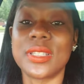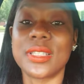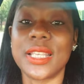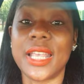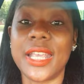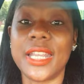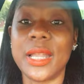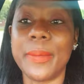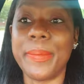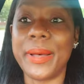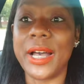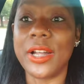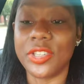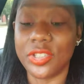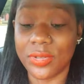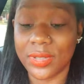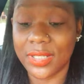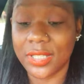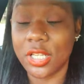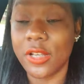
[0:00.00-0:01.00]
saying about
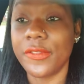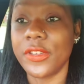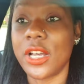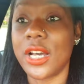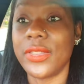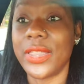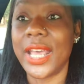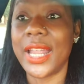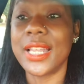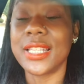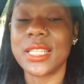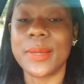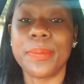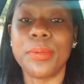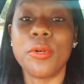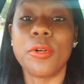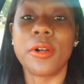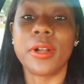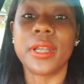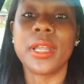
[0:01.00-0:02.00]
yourself. Y'all, that is
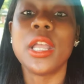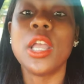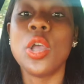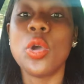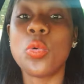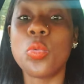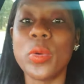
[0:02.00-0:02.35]
important.